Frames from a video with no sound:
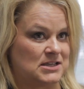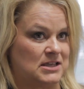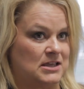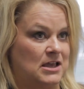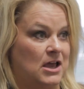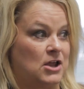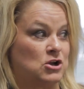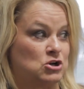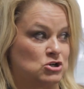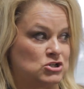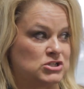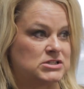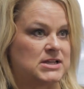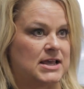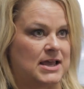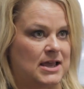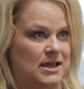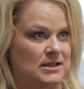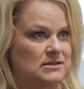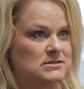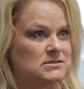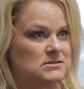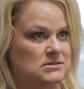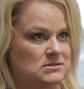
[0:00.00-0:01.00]
he
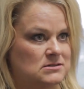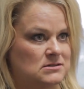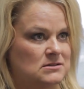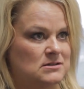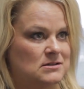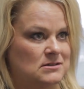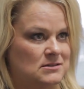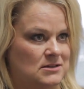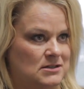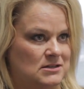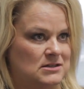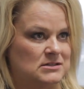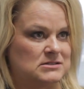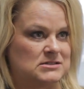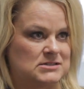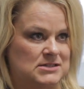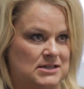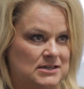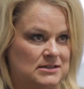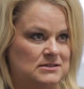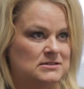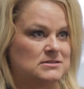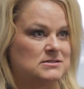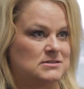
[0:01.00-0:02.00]
understands the
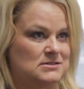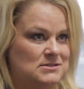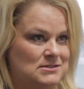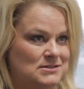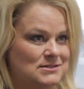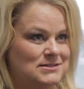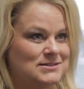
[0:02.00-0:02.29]
disease.